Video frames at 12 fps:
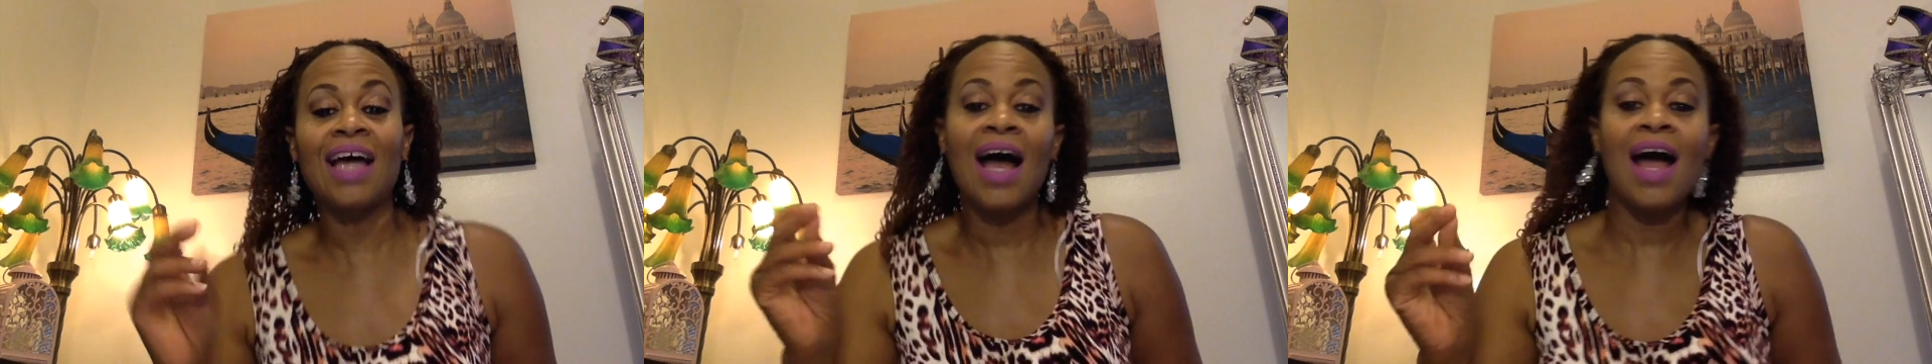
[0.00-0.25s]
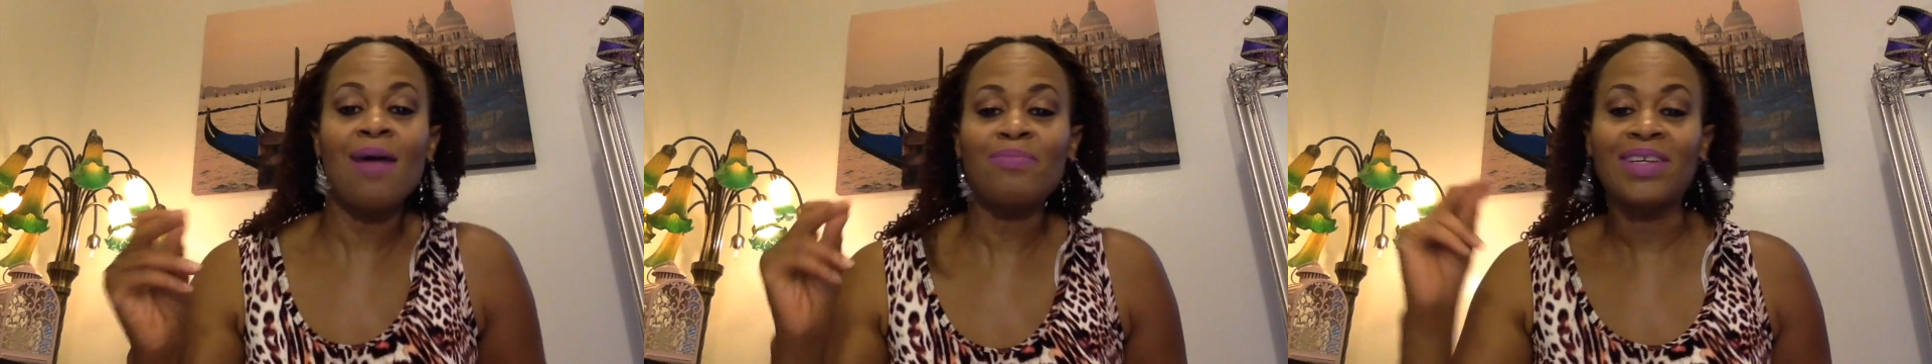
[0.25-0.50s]

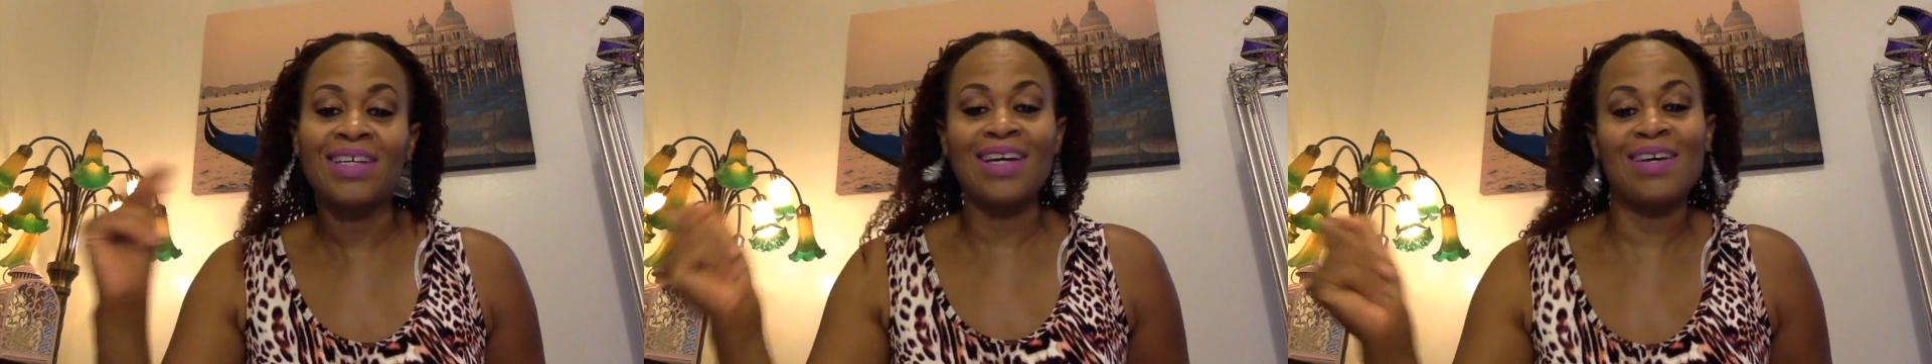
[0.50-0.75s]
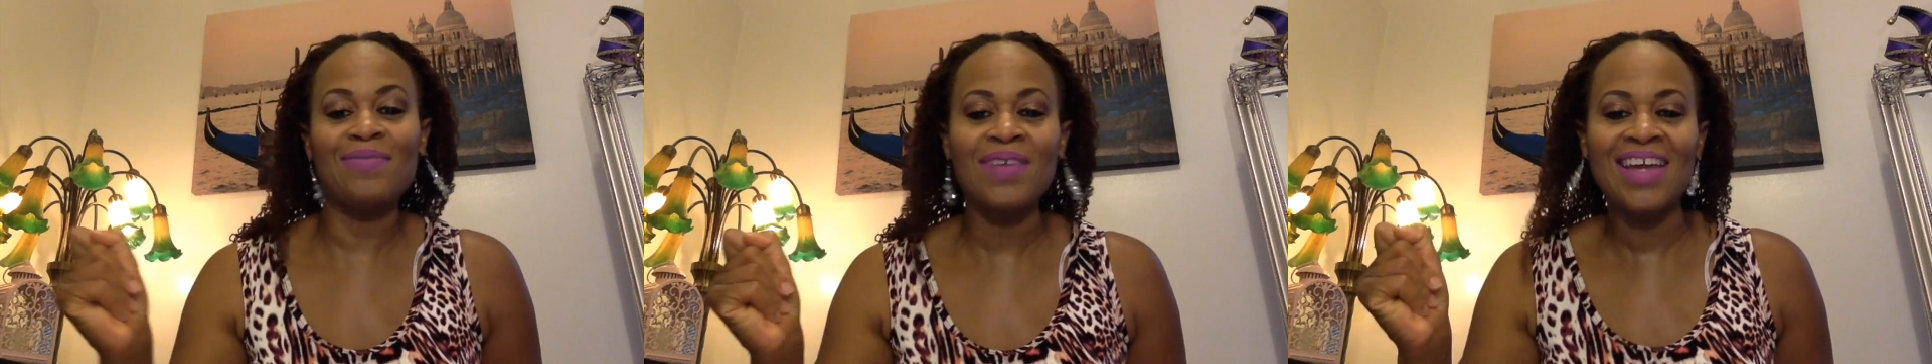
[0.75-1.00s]
I'm
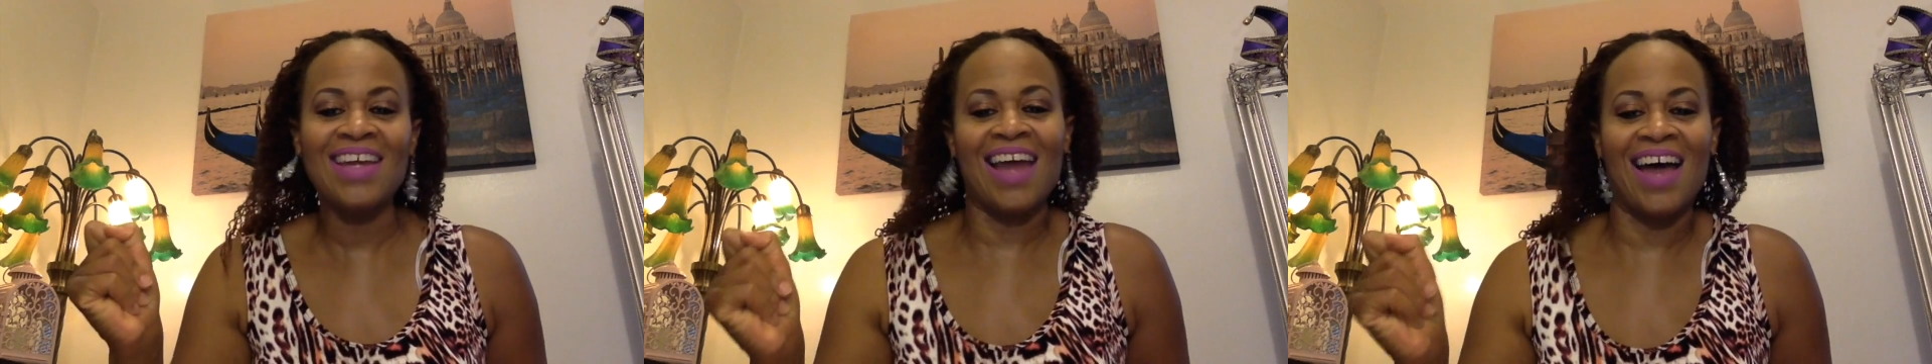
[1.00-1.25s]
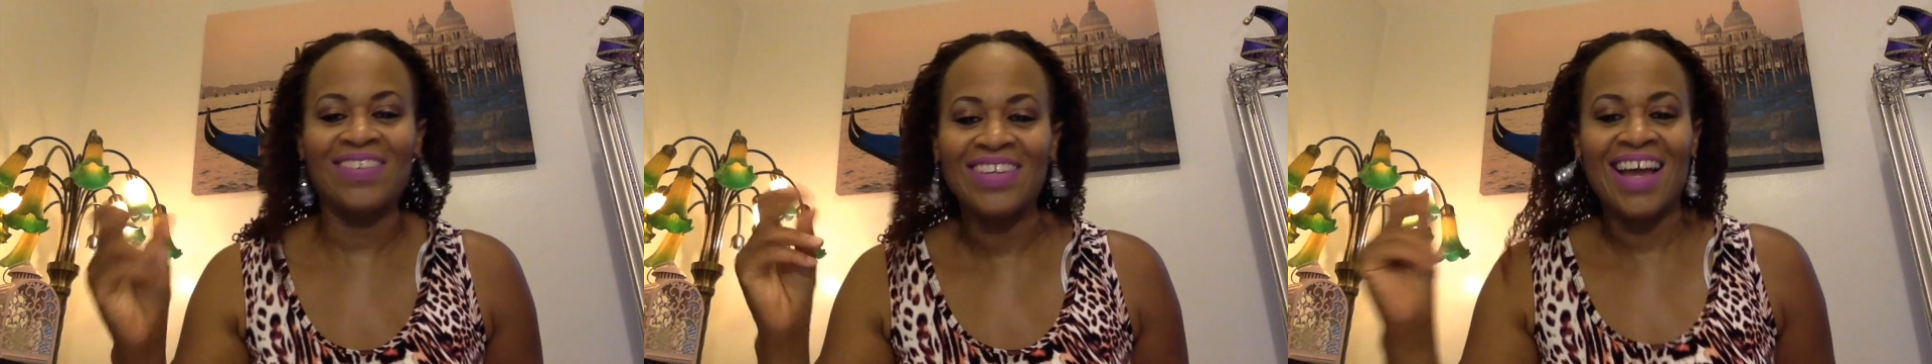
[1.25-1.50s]
coming
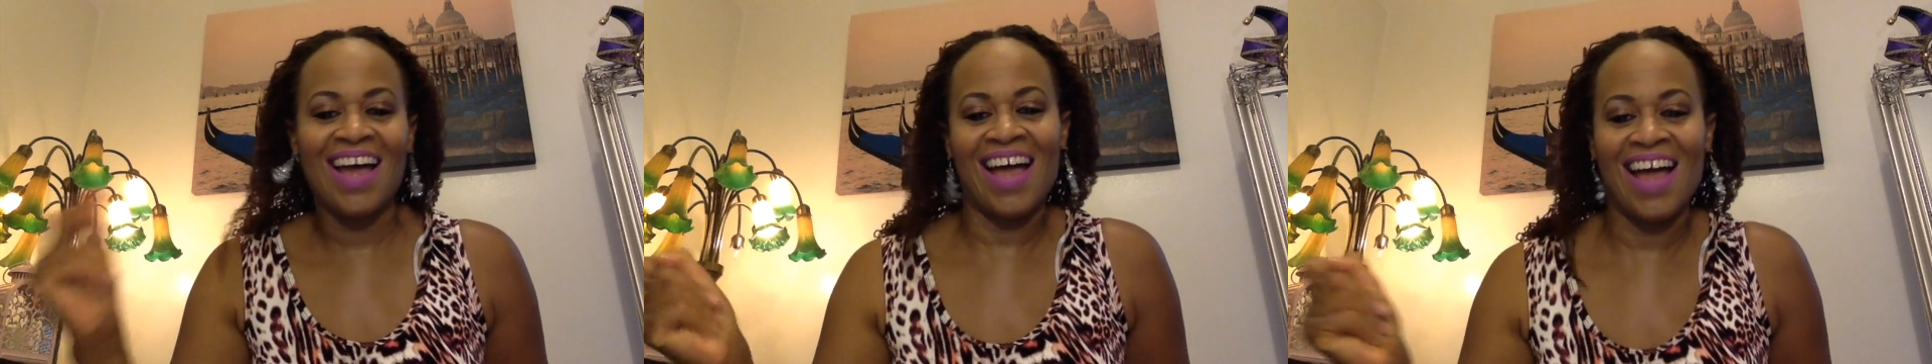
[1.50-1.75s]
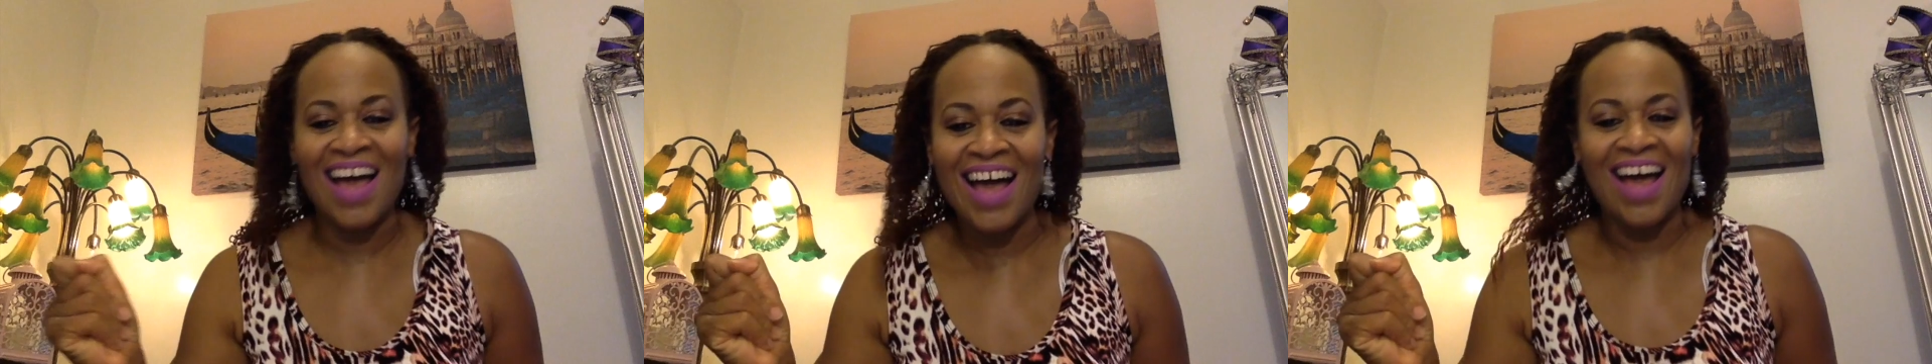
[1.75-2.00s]

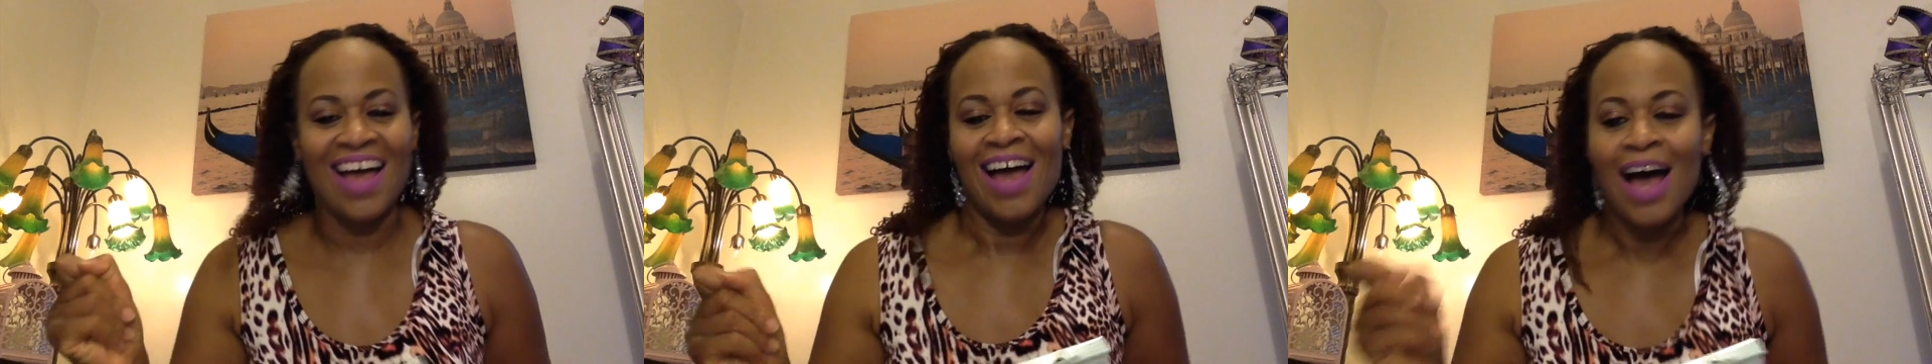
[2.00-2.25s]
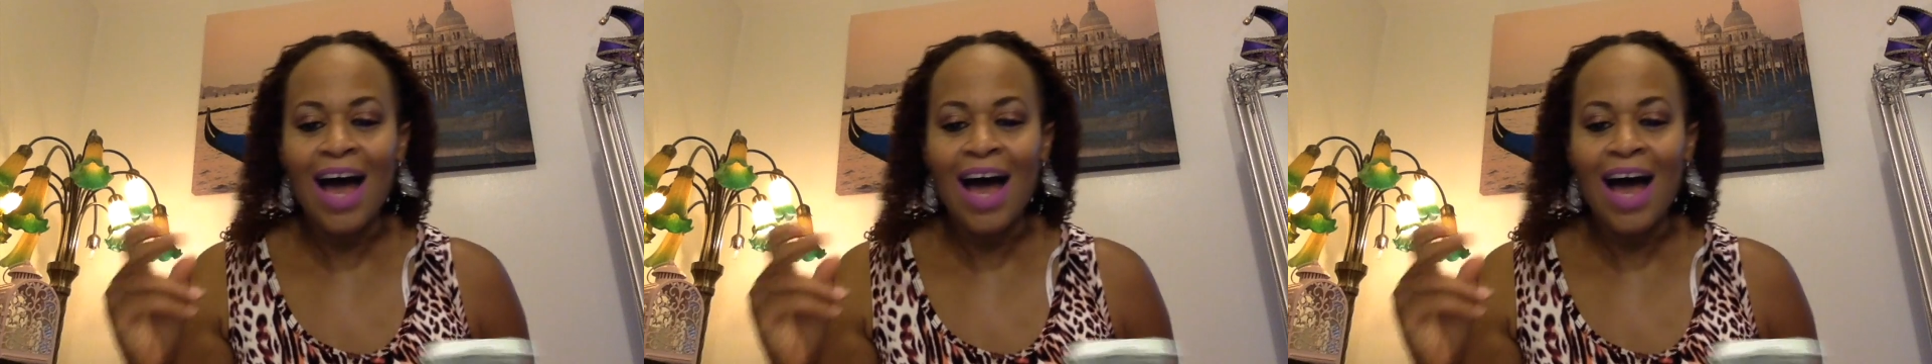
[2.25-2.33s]
out,